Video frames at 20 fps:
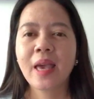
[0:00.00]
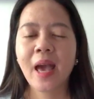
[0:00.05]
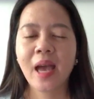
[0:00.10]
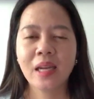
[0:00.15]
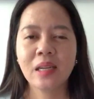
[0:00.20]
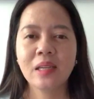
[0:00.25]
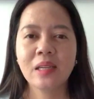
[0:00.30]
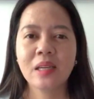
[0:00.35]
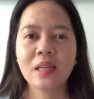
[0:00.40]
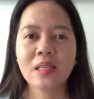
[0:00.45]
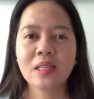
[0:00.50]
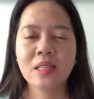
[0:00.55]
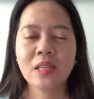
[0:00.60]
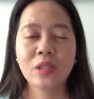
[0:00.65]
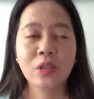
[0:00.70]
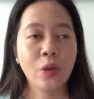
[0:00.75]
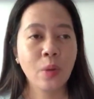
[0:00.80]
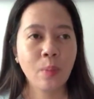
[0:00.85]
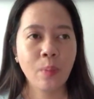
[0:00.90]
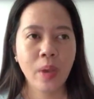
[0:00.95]
candidates
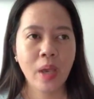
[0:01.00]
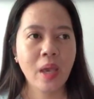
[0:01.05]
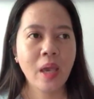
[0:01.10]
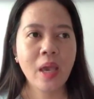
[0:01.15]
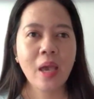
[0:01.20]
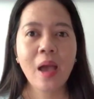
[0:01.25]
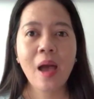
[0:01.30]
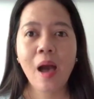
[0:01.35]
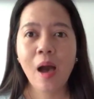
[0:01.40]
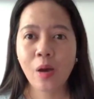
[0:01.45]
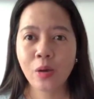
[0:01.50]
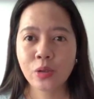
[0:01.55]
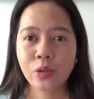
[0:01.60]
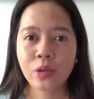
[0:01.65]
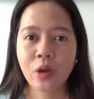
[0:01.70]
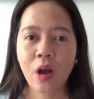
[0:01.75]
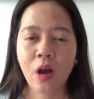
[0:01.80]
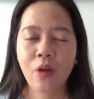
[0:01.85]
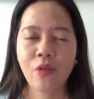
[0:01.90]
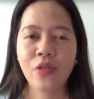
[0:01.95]
that they're picking
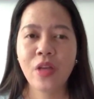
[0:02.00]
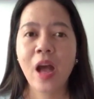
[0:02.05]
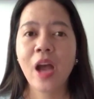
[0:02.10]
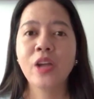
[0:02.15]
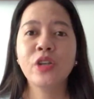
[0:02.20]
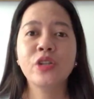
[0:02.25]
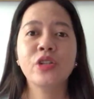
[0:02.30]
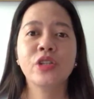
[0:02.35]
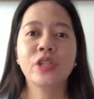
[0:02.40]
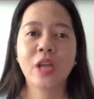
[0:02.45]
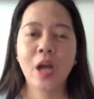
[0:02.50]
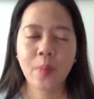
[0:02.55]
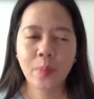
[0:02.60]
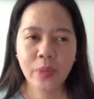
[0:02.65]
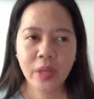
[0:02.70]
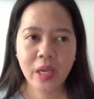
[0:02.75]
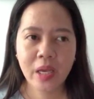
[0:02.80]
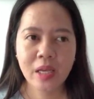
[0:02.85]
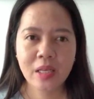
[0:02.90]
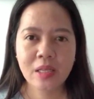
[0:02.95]
out of the 100
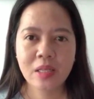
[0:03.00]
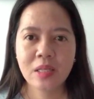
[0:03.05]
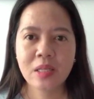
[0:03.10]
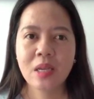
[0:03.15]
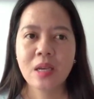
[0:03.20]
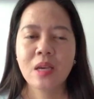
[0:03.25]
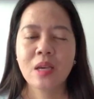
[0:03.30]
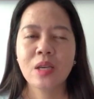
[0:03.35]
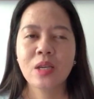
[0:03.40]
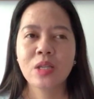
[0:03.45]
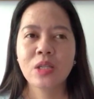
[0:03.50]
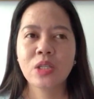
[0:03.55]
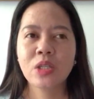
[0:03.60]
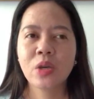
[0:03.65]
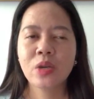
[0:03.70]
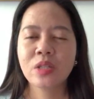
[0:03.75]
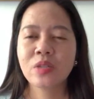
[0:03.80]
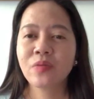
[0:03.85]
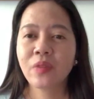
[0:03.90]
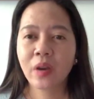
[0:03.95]
applicants.
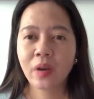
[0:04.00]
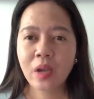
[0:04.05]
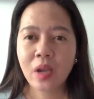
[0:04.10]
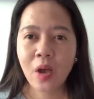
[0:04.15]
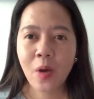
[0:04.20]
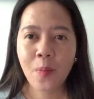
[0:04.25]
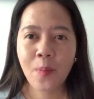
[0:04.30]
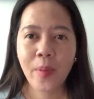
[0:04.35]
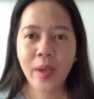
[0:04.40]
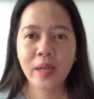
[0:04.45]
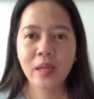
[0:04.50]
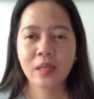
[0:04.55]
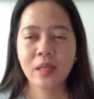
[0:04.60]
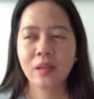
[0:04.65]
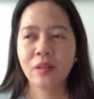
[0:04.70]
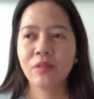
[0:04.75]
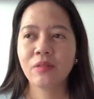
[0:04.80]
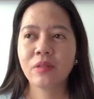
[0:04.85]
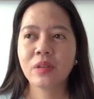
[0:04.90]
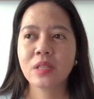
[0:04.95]
So it's very
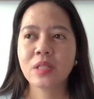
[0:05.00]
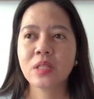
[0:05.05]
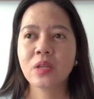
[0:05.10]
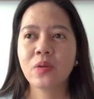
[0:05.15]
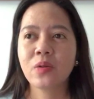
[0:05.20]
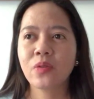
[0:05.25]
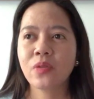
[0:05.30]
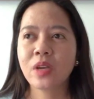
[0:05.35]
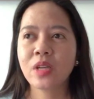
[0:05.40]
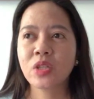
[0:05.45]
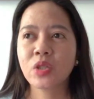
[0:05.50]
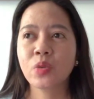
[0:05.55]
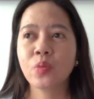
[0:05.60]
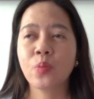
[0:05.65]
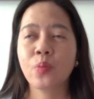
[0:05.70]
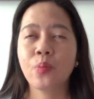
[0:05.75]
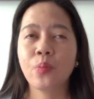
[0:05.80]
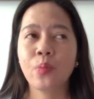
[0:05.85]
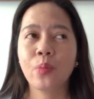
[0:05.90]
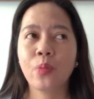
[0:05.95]
competitive. So that's
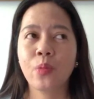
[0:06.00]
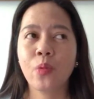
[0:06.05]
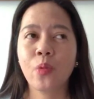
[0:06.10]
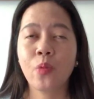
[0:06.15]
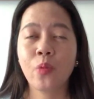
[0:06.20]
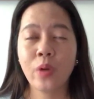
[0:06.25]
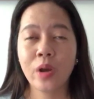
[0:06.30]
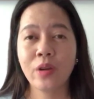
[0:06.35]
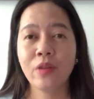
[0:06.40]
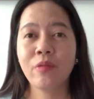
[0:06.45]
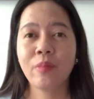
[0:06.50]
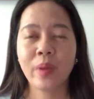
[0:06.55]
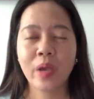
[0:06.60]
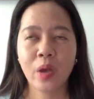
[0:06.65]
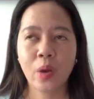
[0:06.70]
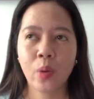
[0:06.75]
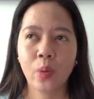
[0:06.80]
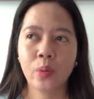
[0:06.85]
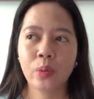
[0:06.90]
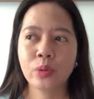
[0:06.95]
one of my
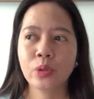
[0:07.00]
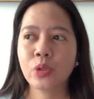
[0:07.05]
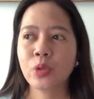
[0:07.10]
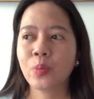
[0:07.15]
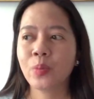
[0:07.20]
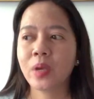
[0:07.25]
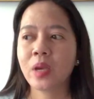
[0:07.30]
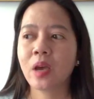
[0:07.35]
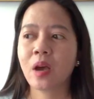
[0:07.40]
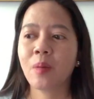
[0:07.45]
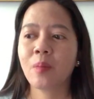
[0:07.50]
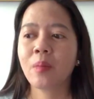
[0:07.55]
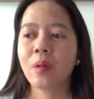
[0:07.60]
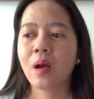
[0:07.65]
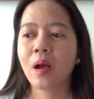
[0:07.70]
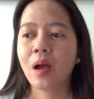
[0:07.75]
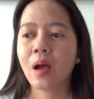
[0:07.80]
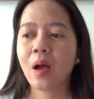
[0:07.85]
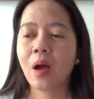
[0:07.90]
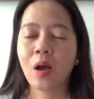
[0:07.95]
goals, to become
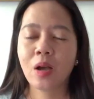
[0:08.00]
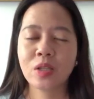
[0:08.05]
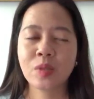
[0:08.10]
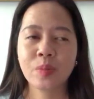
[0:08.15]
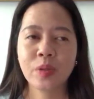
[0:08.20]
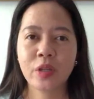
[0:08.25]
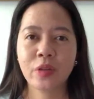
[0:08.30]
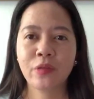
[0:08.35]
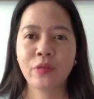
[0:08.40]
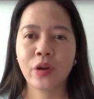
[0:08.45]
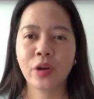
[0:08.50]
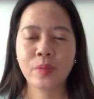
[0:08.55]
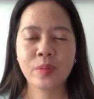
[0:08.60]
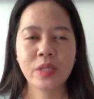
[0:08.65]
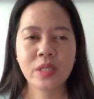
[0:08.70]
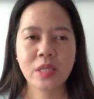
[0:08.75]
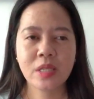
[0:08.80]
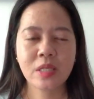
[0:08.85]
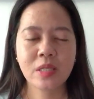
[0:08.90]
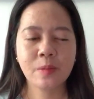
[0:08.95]
a hospital
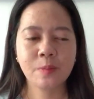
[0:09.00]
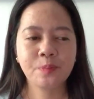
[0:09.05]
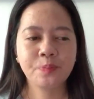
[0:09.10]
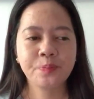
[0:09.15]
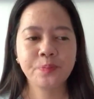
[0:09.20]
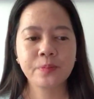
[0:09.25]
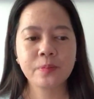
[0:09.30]
pharmacist.